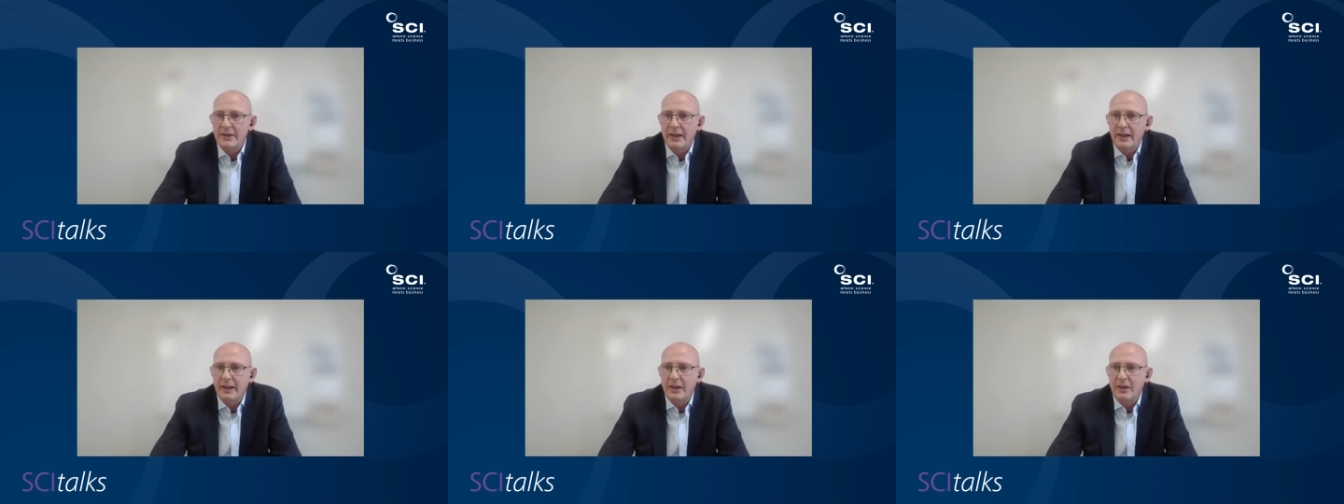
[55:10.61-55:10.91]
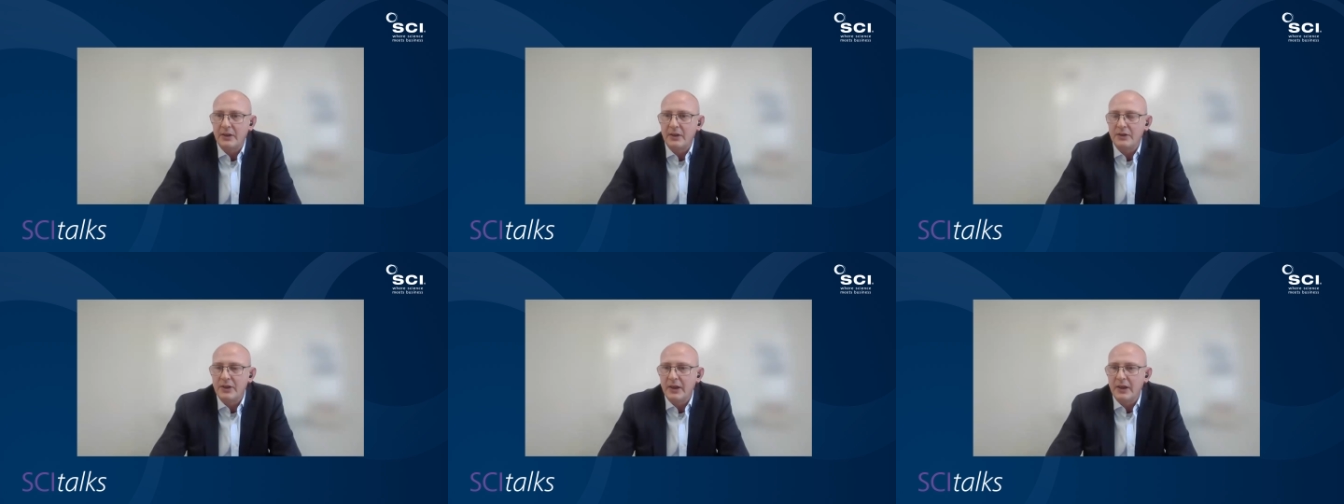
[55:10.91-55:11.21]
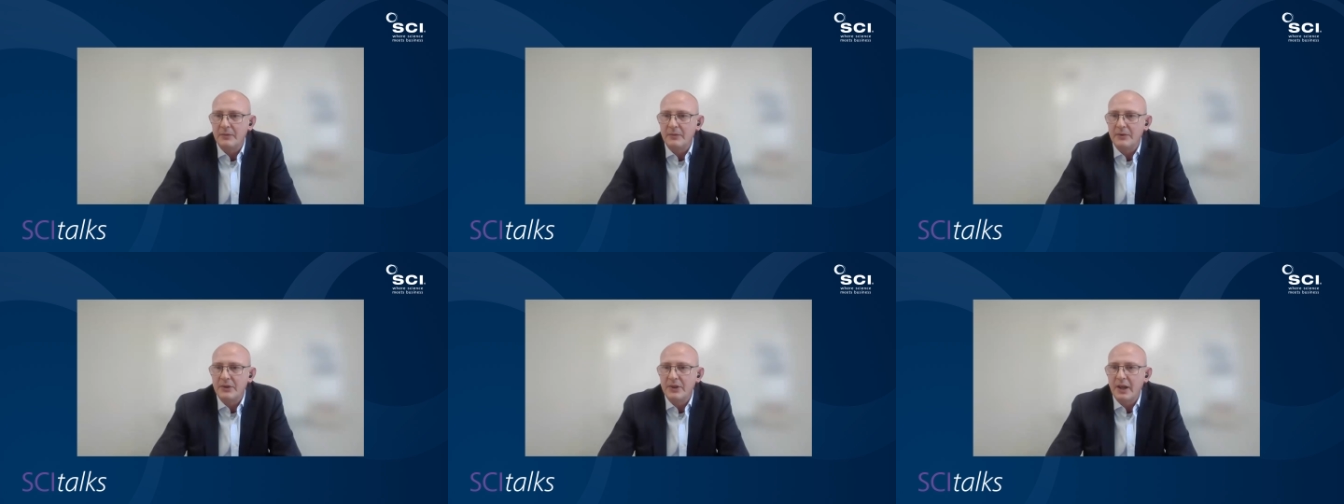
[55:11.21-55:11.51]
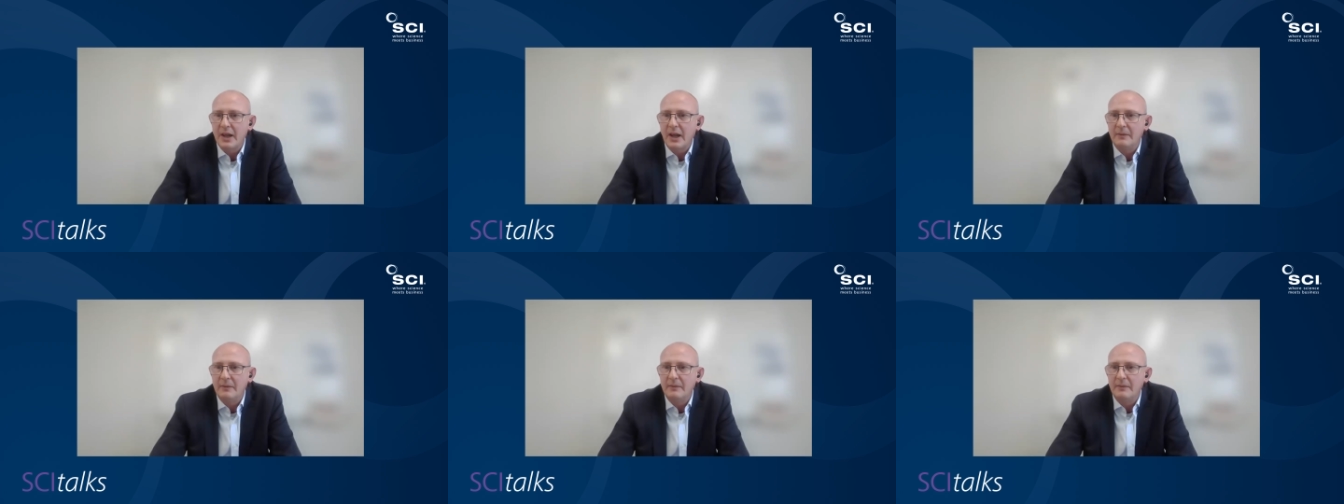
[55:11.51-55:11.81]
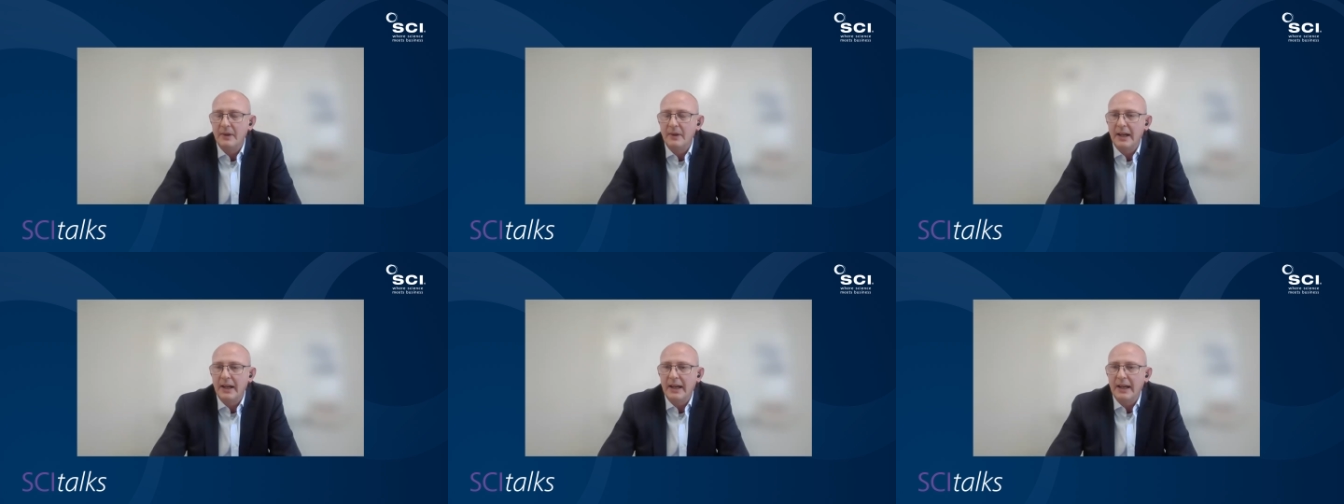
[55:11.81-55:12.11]
Thank you, James.
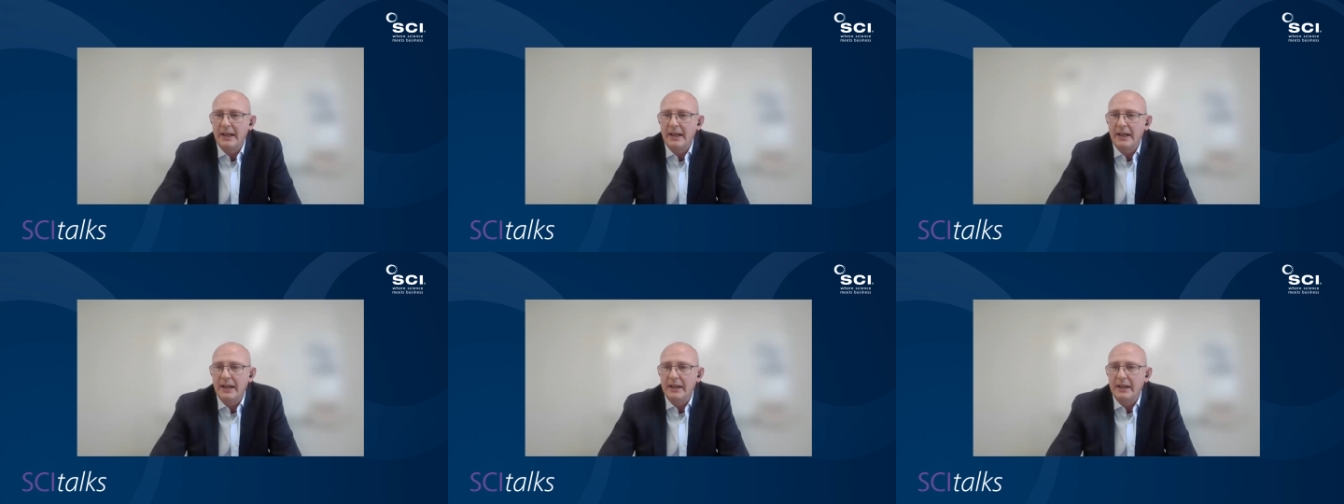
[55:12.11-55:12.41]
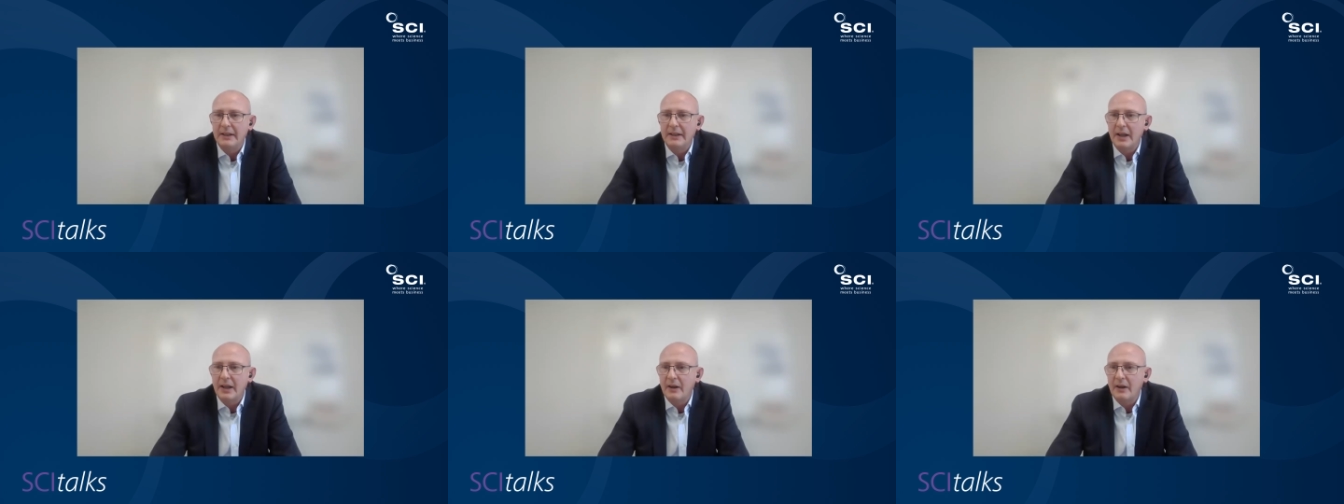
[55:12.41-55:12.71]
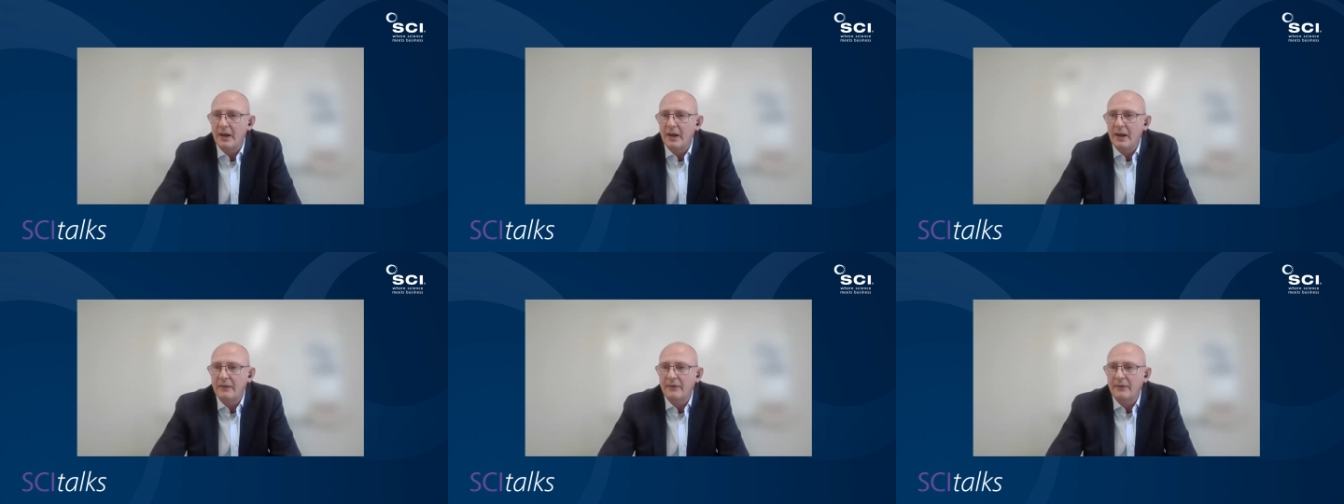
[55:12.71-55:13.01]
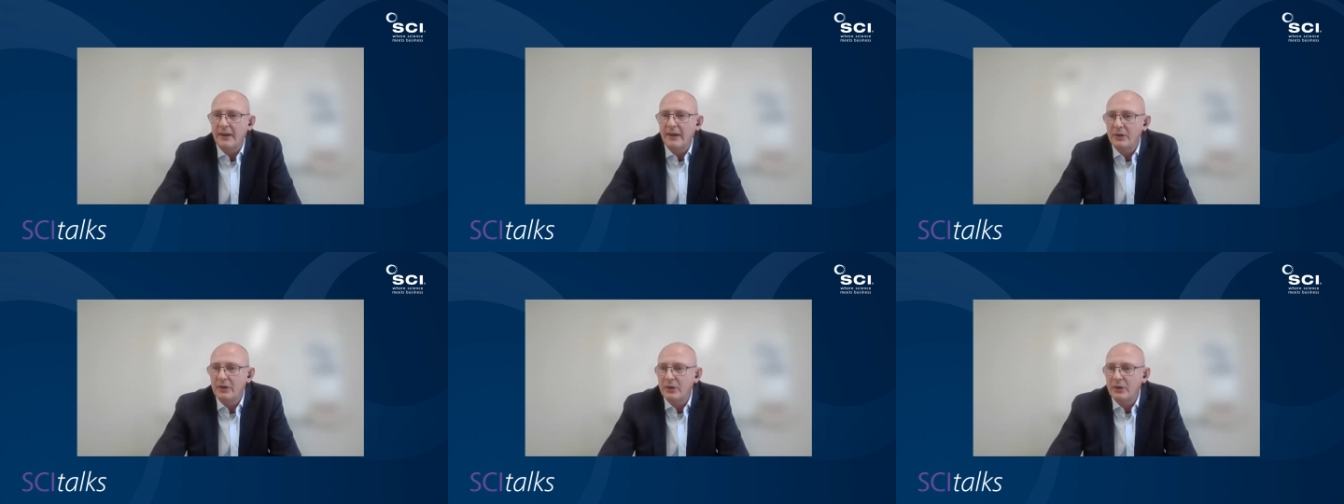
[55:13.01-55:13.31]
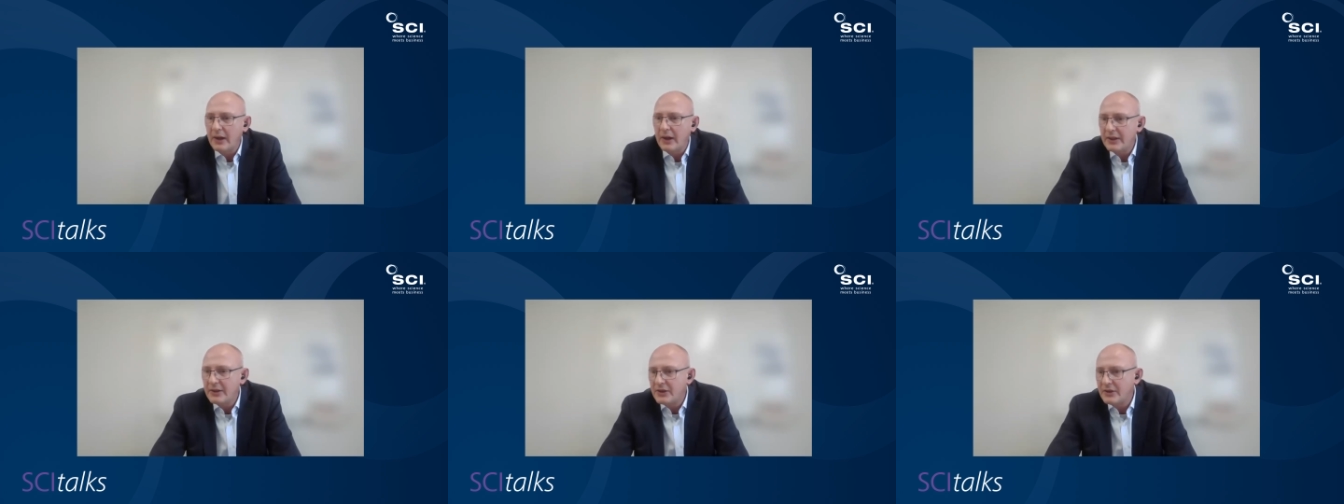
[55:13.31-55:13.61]
And our final
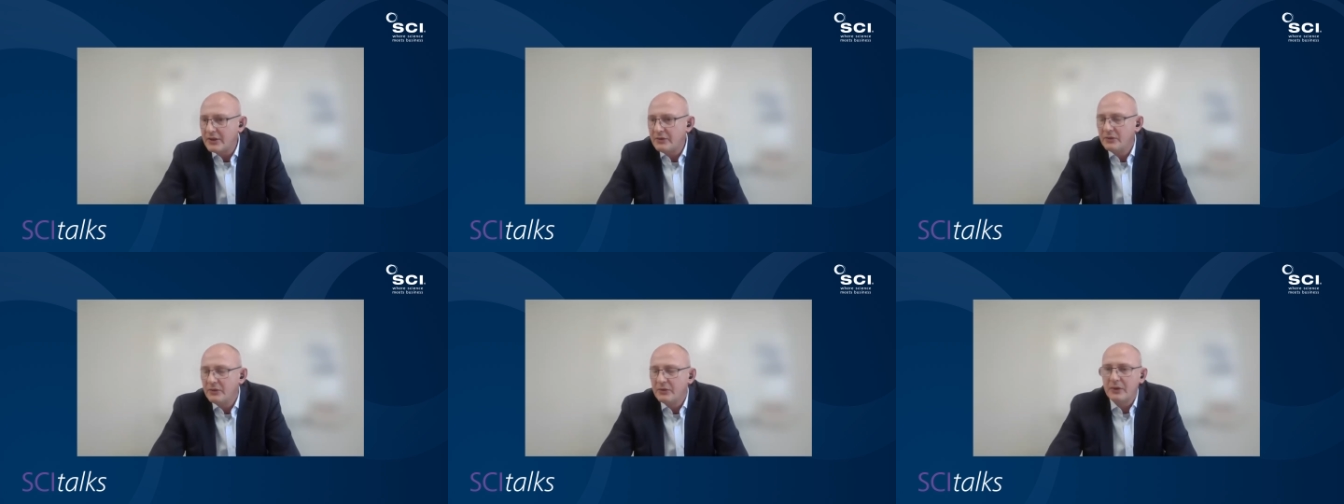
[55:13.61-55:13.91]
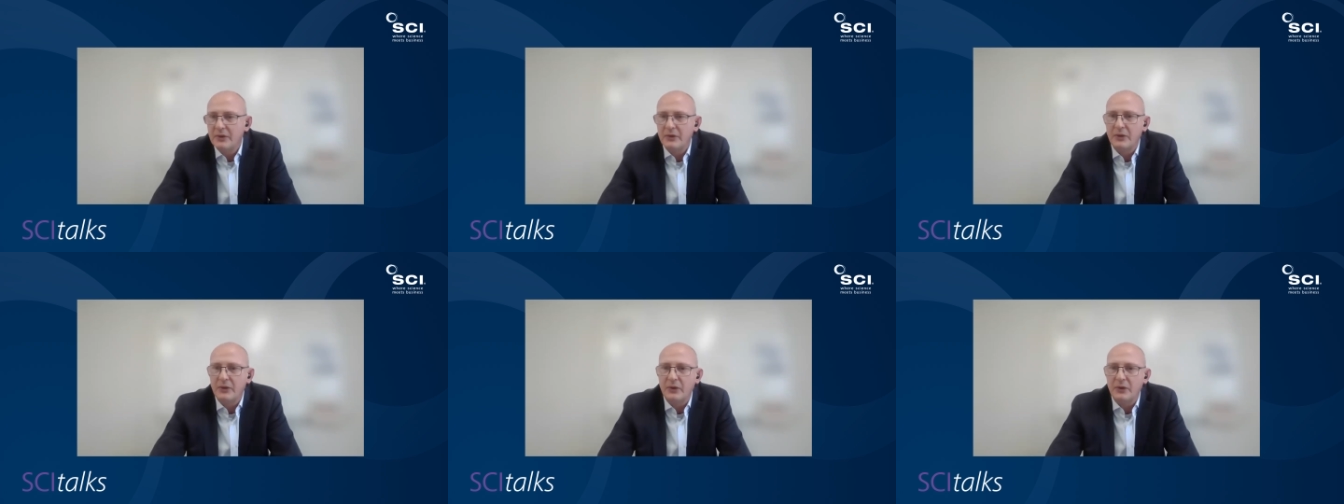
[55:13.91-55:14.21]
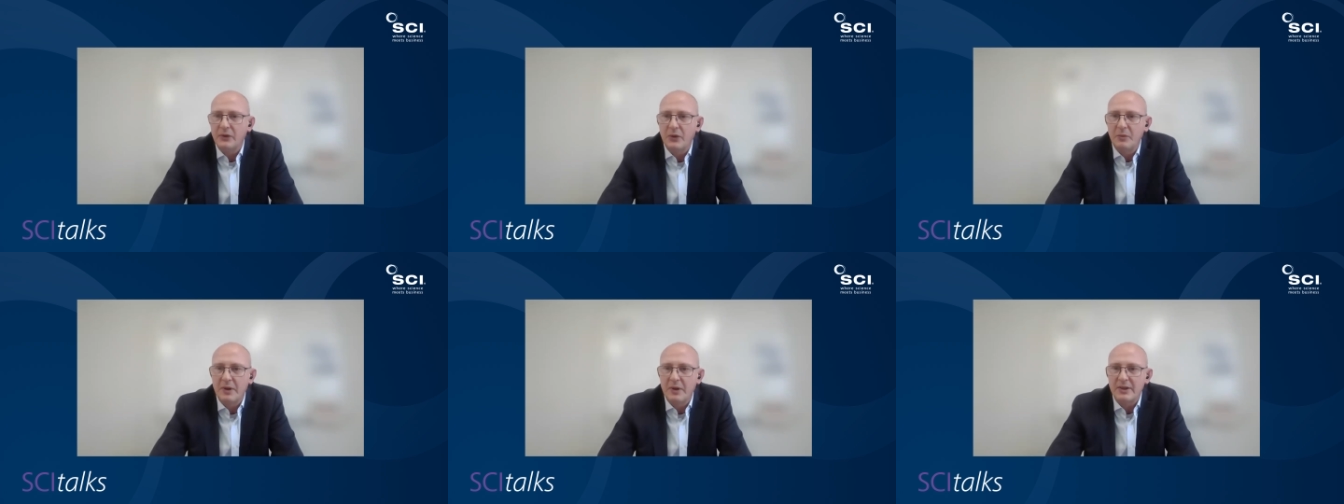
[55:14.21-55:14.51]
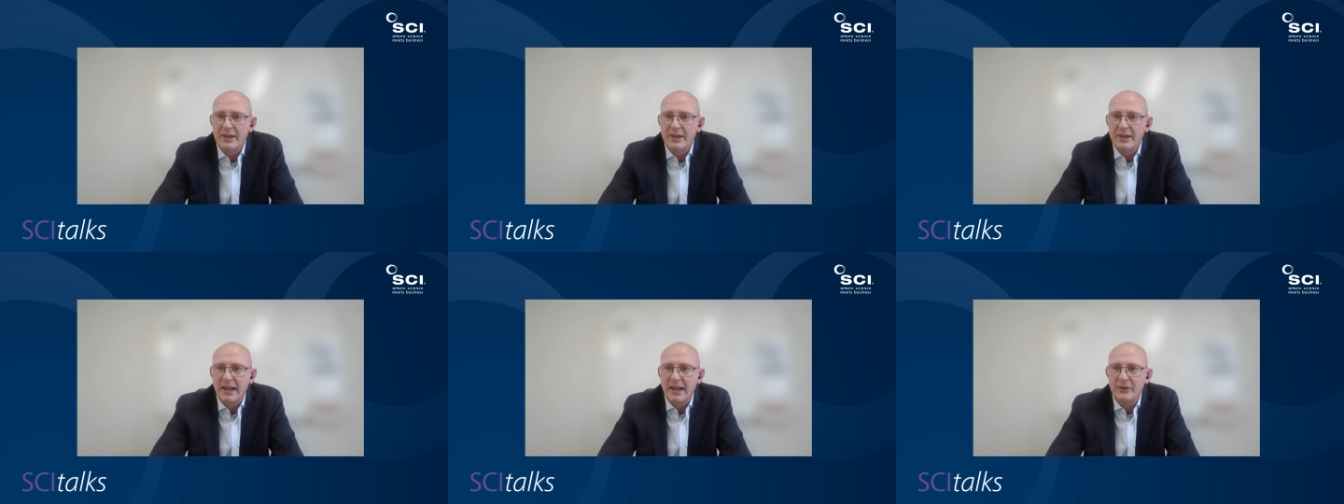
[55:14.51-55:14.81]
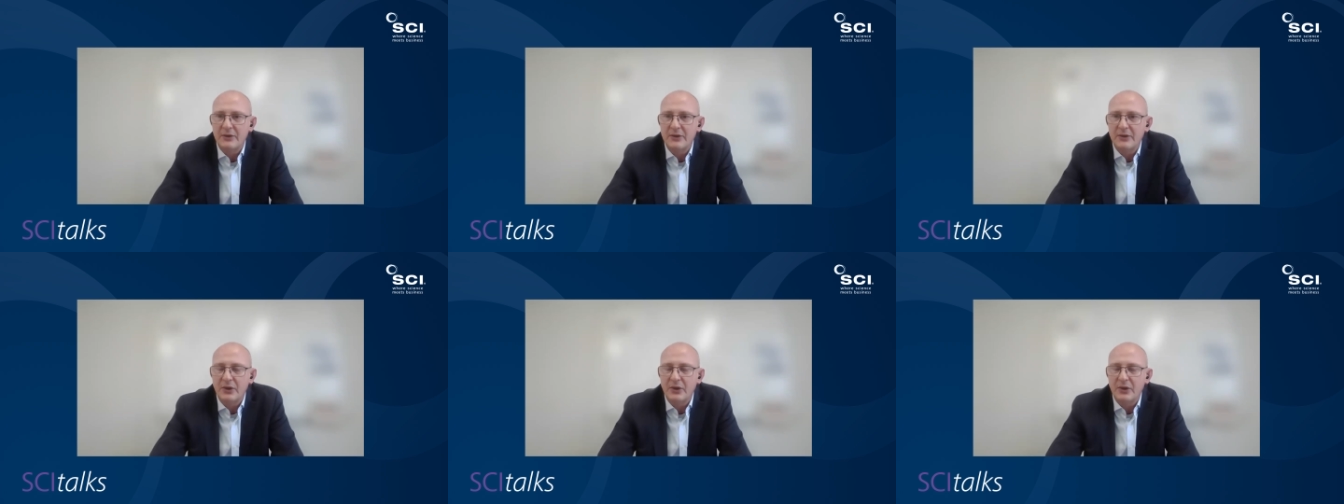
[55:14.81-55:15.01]
question, we've got a few minutes left.